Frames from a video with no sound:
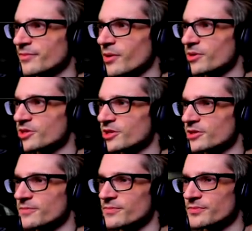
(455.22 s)
I wish I
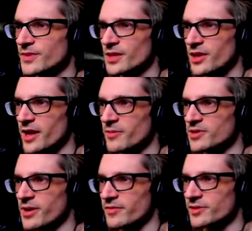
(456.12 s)
could... Yeah, we
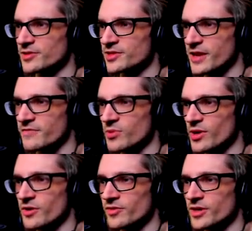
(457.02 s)
do have a save
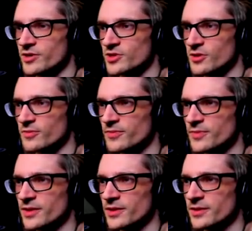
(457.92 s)
point over here, so
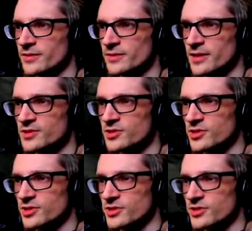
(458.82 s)
let's
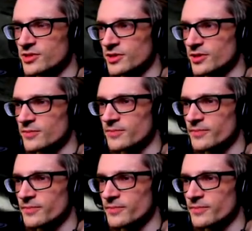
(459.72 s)
just, uh...